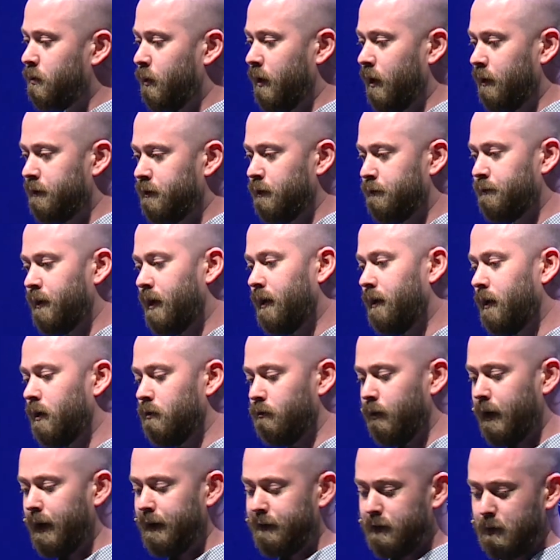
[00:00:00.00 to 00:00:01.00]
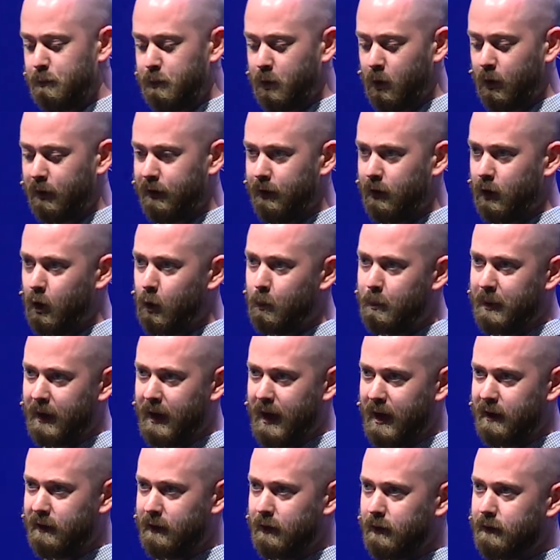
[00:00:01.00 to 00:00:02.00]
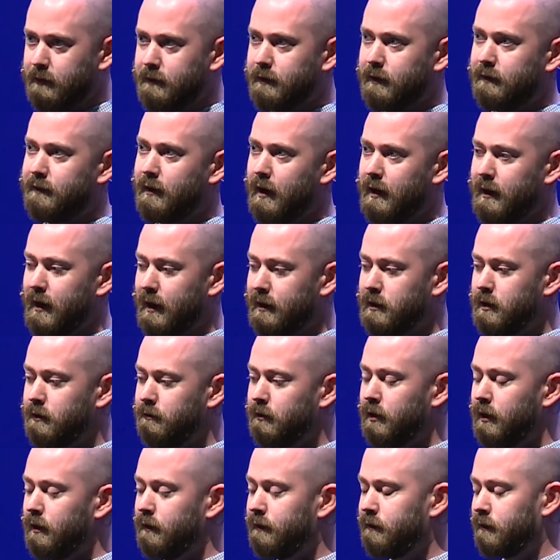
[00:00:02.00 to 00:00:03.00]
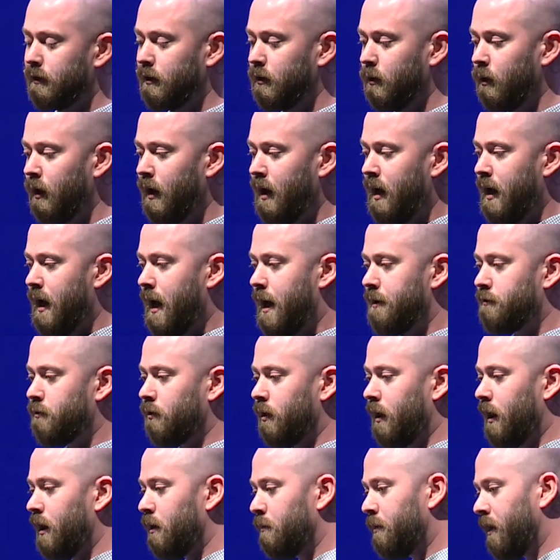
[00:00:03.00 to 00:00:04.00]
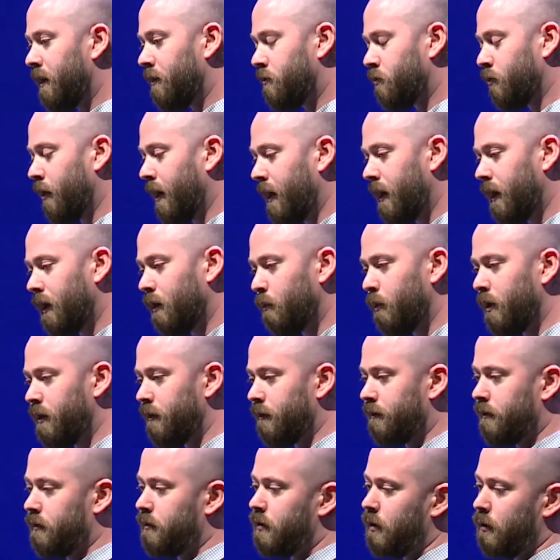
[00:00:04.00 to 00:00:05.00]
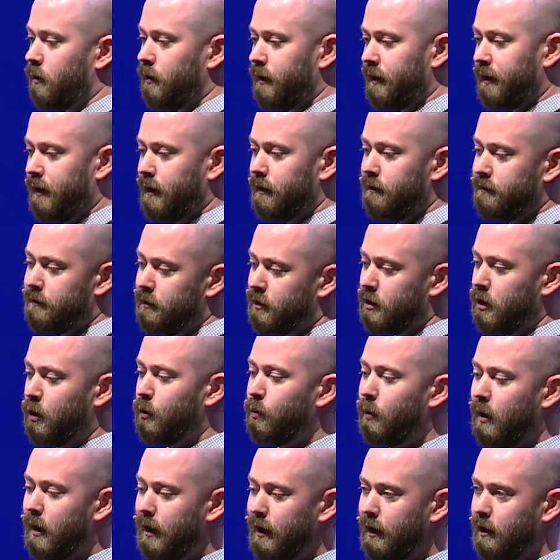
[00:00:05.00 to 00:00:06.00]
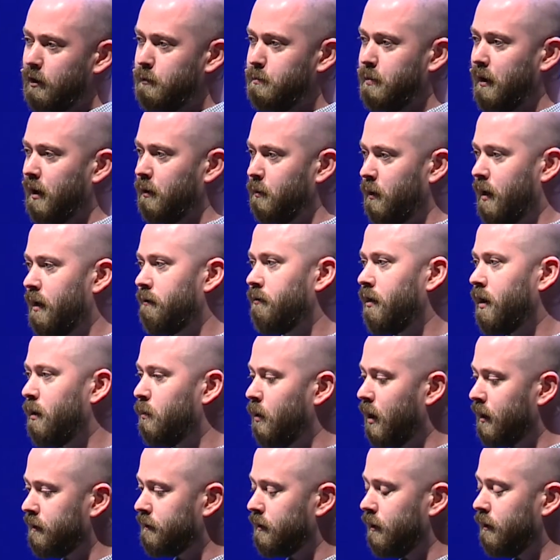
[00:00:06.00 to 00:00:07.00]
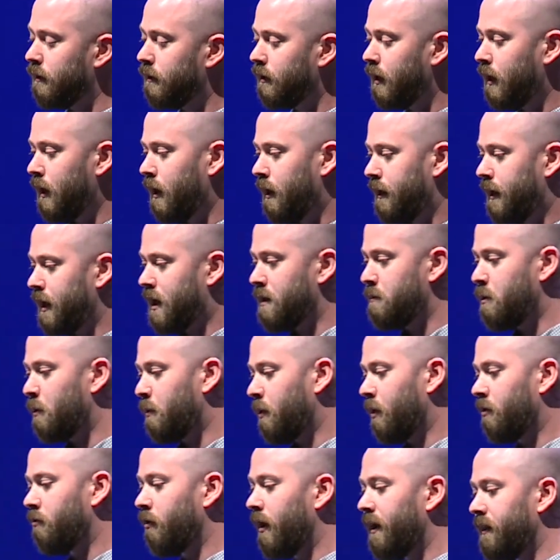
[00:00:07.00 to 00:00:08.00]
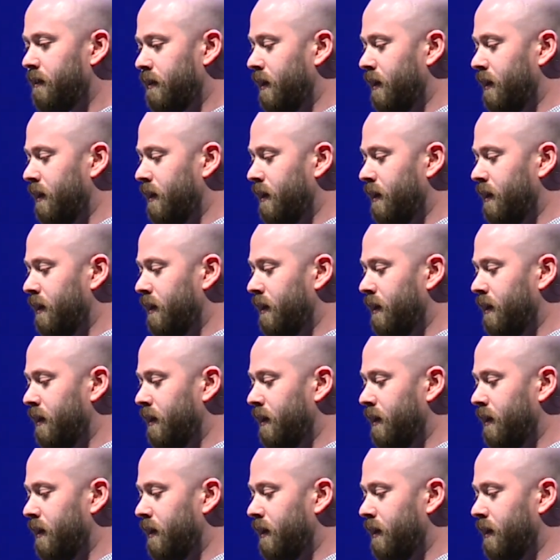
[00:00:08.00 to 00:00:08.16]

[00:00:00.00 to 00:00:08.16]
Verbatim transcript: We also found that it really supported open-ended design activities. So after a little bit of training, we just told the kids to go wild, build whatever they wanted. They came up with great